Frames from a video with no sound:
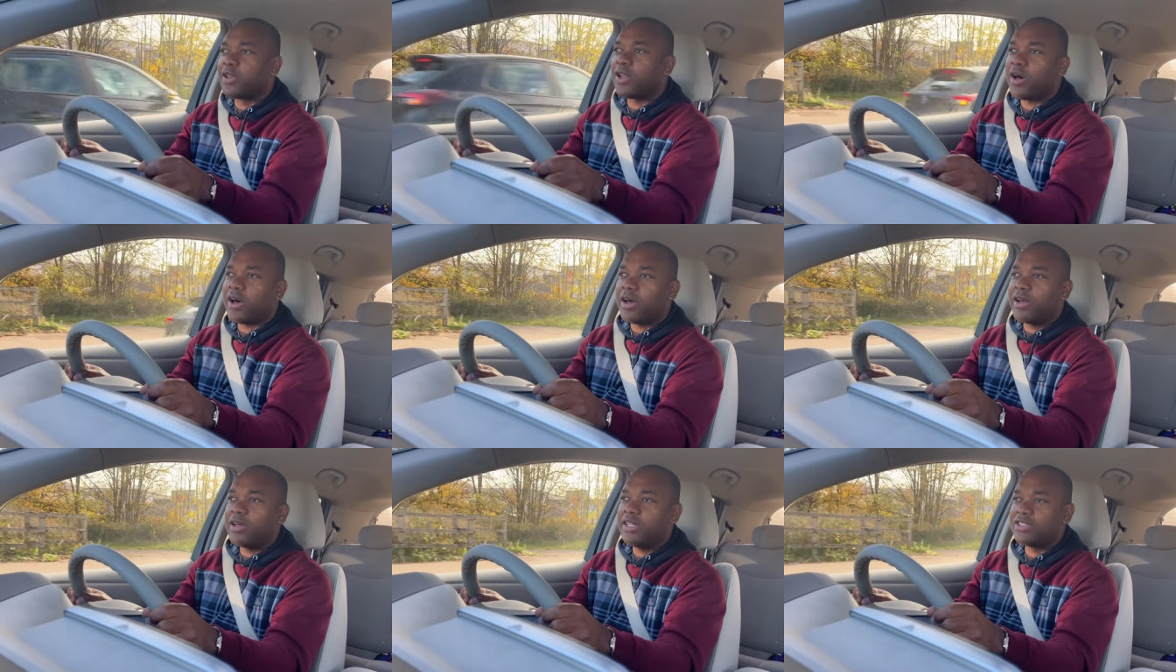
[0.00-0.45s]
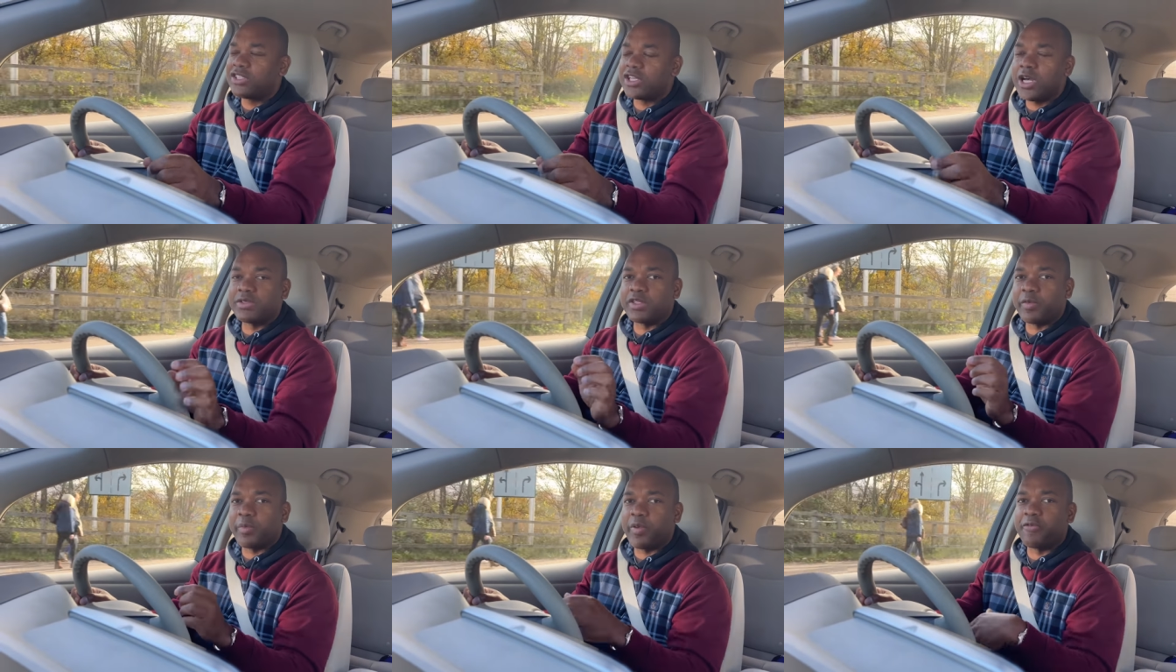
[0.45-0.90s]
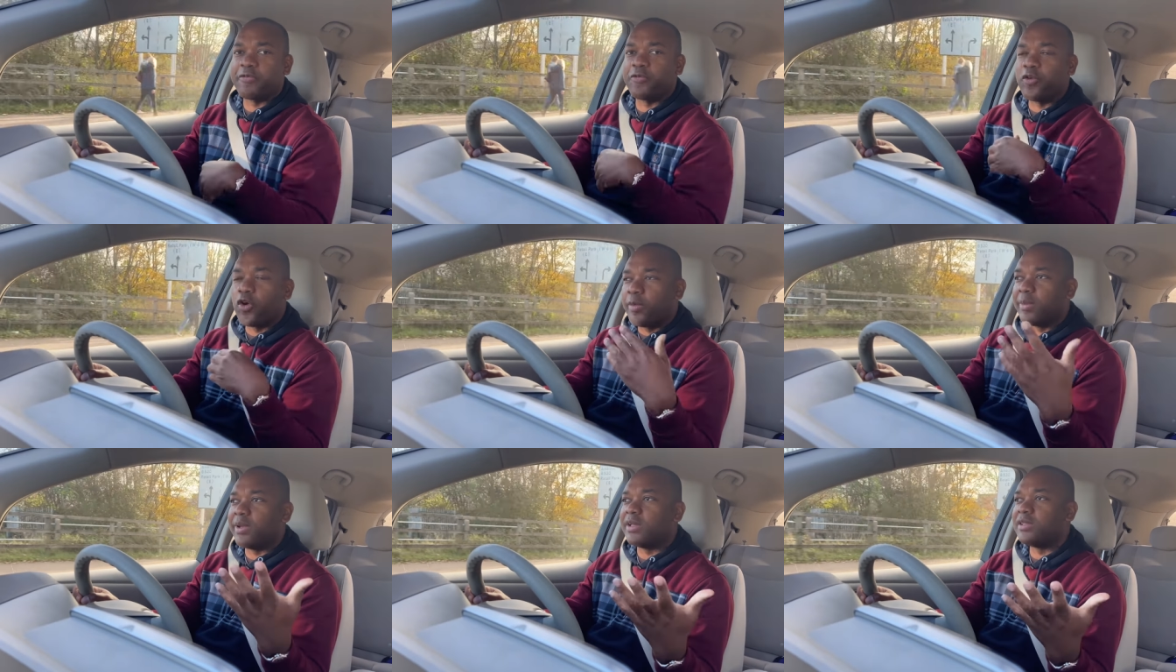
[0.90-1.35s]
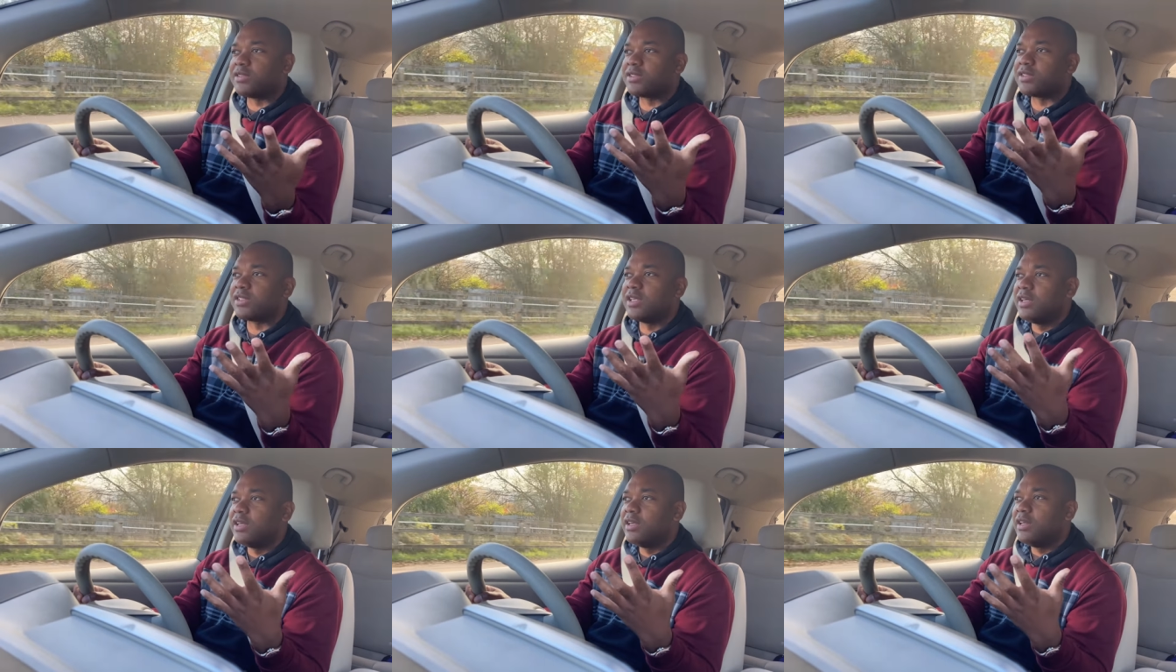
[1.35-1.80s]
lot in terms of
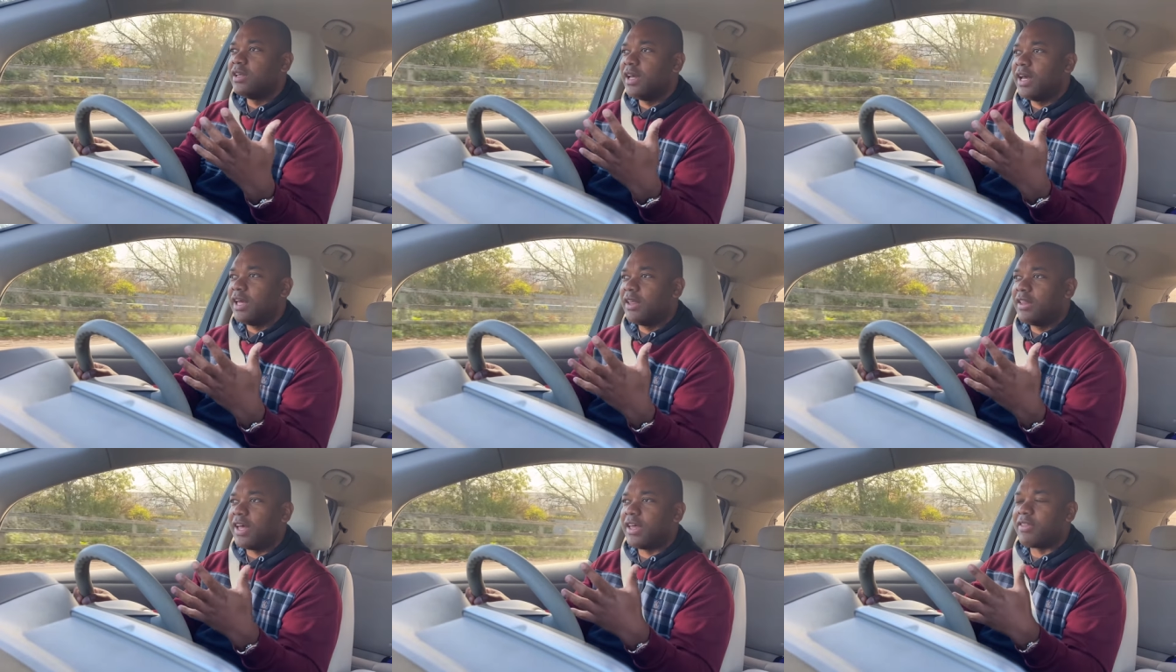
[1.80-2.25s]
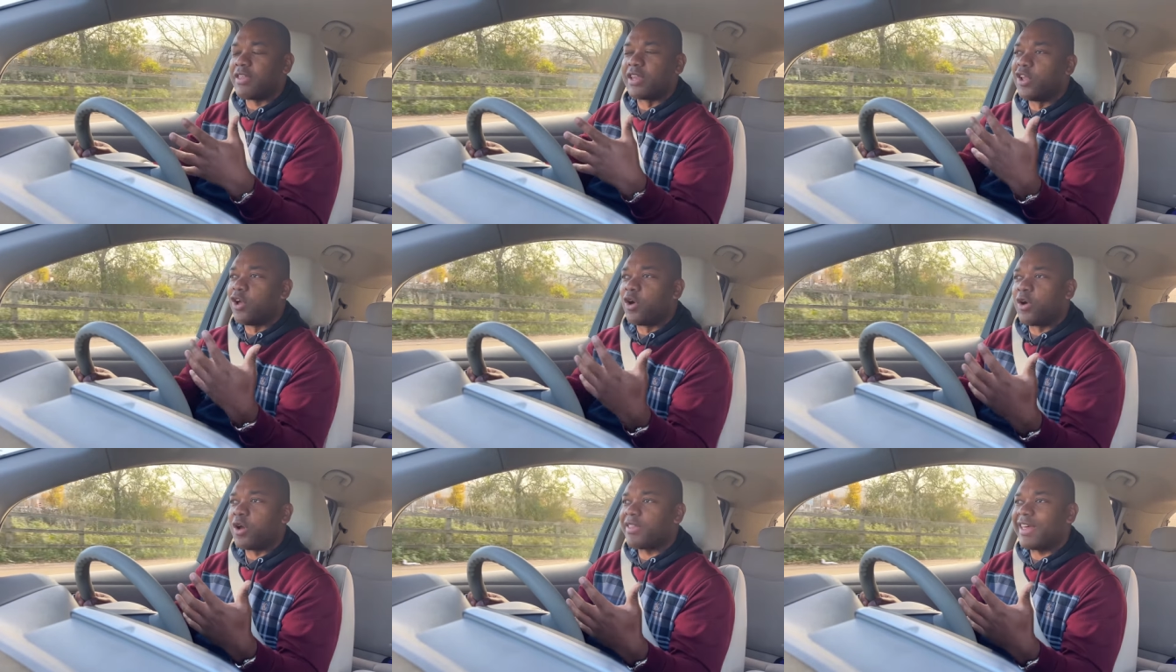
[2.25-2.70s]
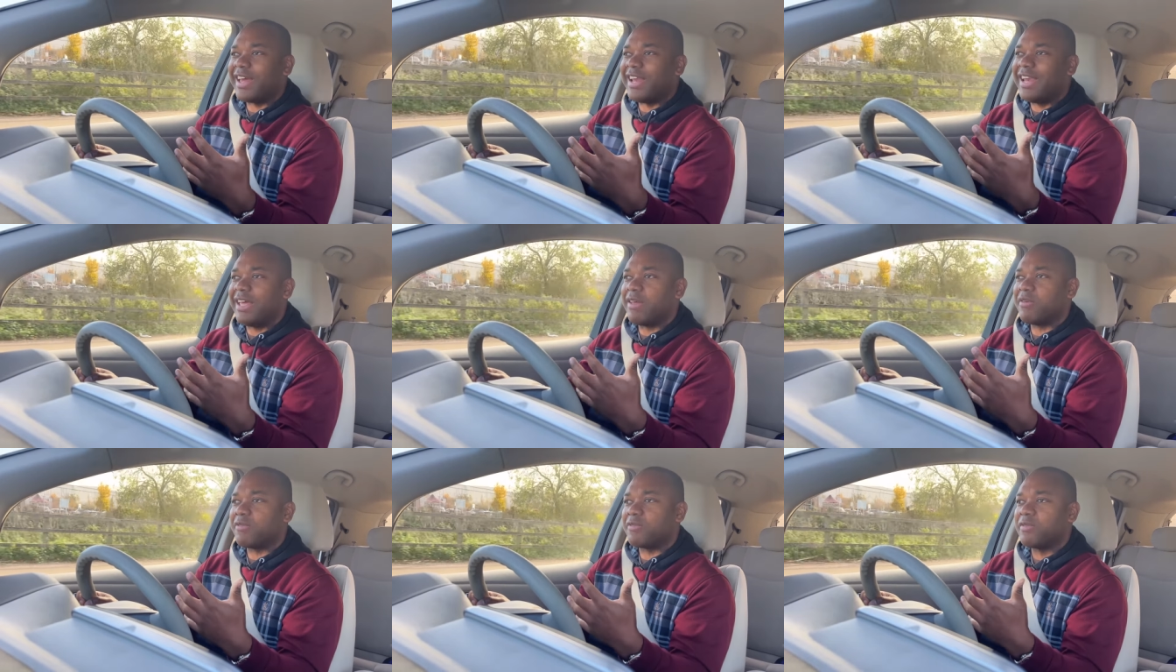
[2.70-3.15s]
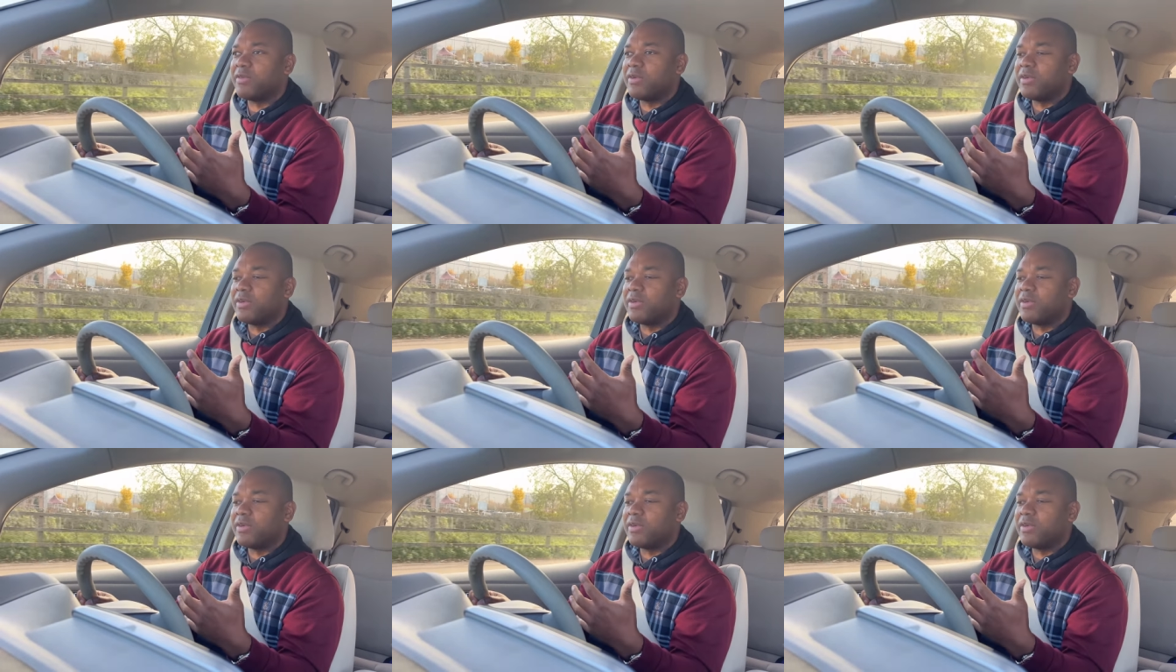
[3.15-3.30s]
performance uh, the longer they live.